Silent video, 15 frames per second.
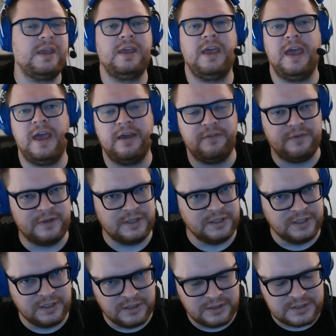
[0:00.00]
have a
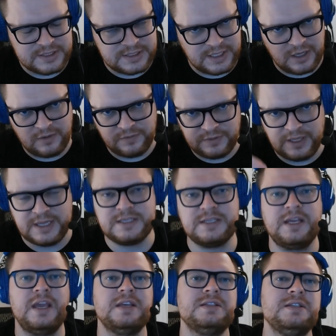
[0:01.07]
little set of test
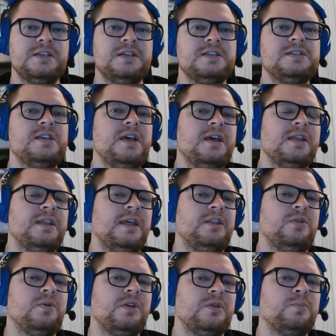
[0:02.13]
cases that
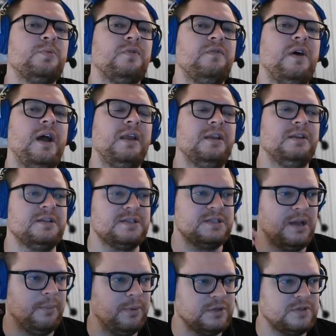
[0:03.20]
you can provide and
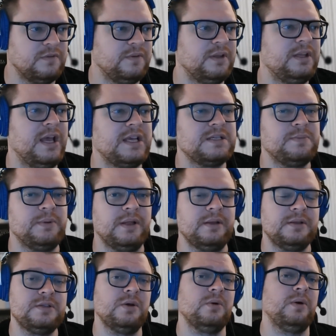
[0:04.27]
examples of the test plan.
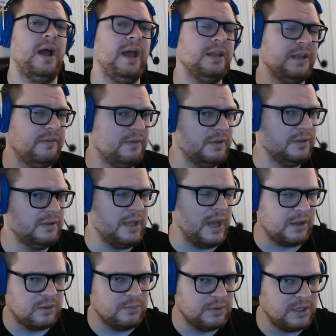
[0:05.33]
So high level
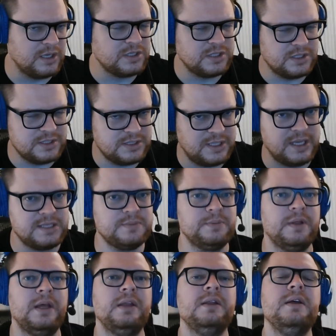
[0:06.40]
documentation is test
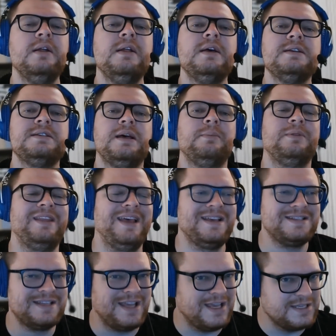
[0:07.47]
plan, some
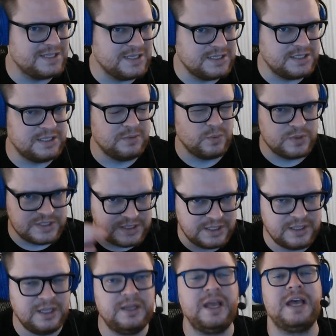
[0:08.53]
test cases within
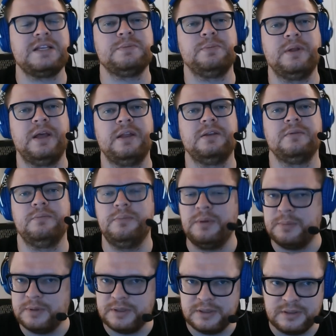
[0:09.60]
the test plan,
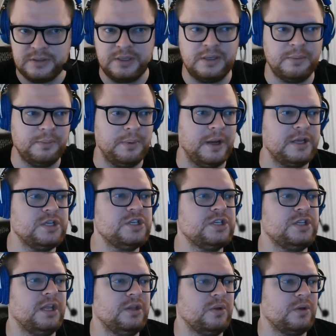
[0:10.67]
maybe a bunch
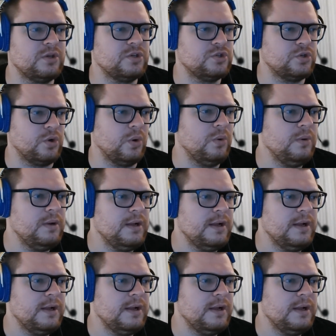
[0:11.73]
that you can show,